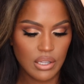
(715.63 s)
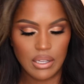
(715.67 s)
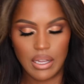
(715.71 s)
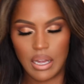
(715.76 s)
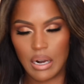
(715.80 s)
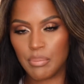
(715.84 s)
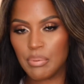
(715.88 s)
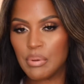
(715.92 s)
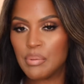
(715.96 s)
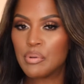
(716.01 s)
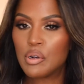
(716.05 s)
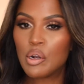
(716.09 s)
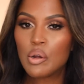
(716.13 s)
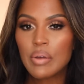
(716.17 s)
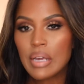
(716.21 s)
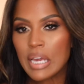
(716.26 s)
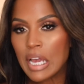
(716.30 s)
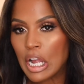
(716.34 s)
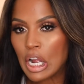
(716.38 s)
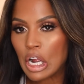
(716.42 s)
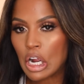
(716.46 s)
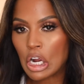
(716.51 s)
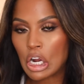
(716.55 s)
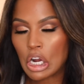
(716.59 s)
A lot of people don't
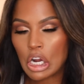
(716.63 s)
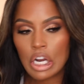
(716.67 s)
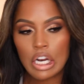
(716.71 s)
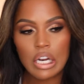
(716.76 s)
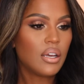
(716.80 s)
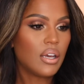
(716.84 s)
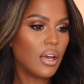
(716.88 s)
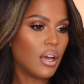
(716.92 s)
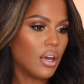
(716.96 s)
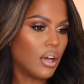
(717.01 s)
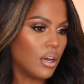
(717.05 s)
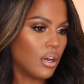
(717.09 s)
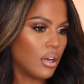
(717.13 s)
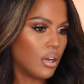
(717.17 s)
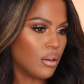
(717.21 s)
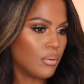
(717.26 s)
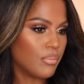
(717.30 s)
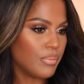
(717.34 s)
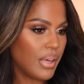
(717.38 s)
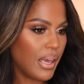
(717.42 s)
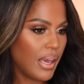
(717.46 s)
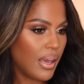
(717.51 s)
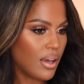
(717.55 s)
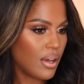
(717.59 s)
care.
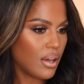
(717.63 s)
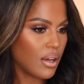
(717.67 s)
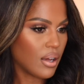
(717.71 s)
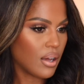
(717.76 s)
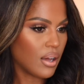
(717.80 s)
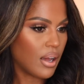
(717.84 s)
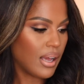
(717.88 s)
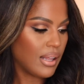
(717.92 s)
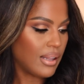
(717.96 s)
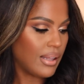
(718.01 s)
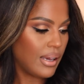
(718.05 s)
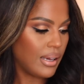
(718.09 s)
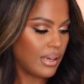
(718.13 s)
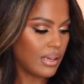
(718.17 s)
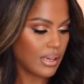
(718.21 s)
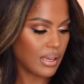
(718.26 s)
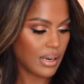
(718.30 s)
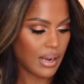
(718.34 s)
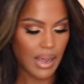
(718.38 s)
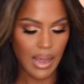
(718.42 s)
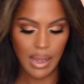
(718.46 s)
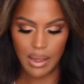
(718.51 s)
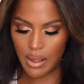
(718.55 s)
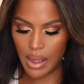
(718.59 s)
Yeah, I like
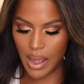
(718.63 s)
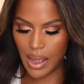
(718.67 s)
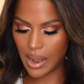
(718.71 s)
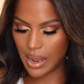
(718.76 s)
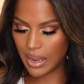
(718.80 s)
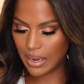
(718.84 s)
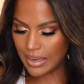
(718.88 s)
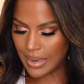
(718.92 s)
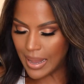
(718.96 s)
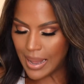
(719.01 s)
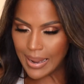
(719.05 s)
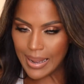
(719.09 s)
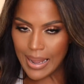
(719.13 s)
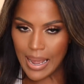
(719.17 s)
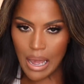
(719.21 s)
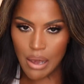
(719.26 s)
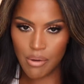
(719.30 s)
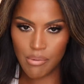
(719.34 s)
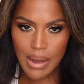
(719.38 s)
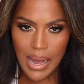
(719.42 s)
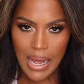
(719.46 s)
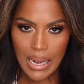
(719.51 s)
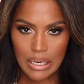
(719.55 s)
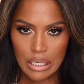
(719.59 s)
it. I like how
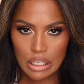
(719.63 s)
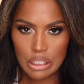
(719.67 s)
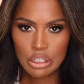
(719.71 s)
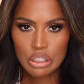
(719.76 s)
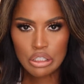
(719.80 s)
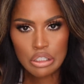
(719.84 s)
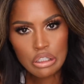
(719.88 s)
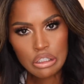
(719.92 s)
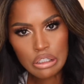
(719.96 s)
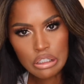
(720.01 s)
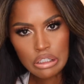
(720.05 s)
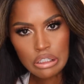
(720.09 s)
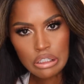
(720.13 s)
I